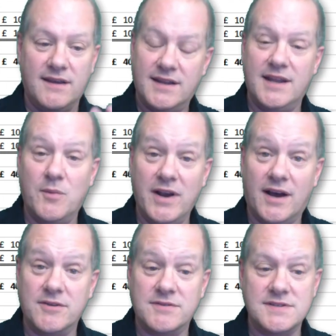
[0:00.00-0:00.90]
then they win
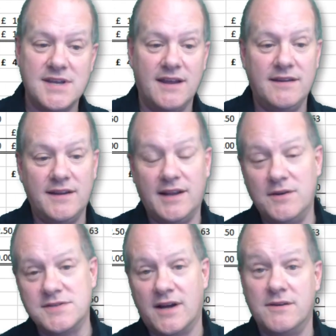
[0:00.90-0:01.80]
110, then they
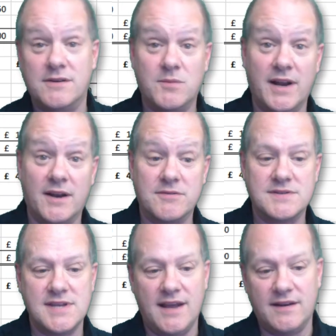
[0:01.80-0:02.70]
lose 100, win
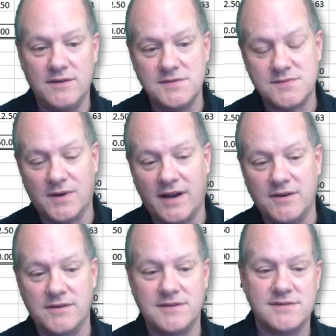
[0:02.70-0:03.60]
110, lose
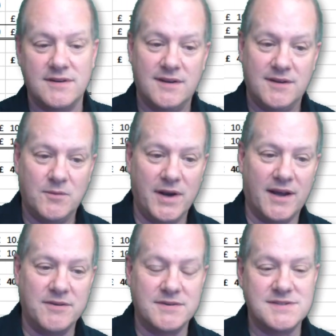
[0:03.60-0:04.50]
100, win
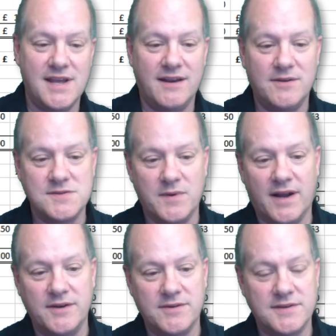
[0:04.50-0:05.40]
110, lose
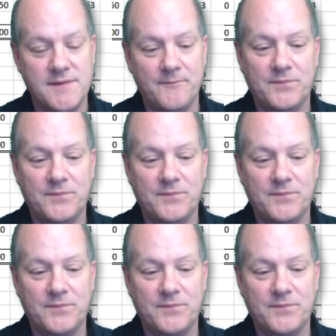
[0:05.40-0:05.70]
100.